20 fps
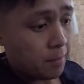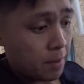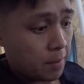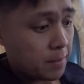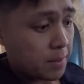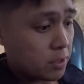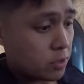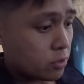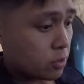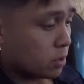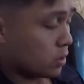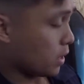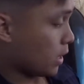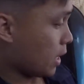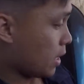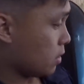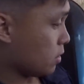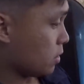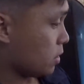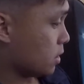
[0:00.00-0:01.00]
going to be drilling
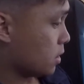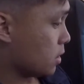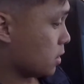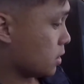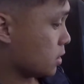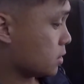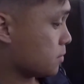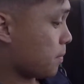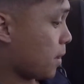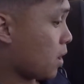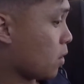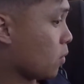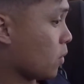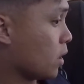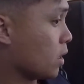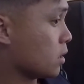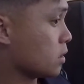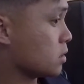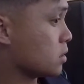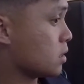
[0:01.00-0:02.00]
out the spot
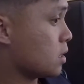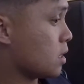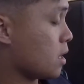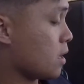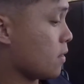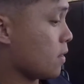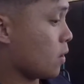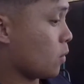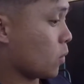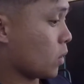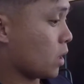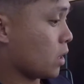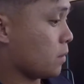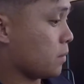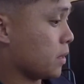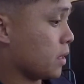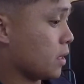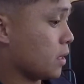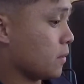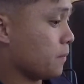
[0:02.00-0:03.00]
welds, and then we're going to
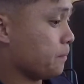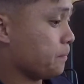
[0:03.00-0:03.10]
be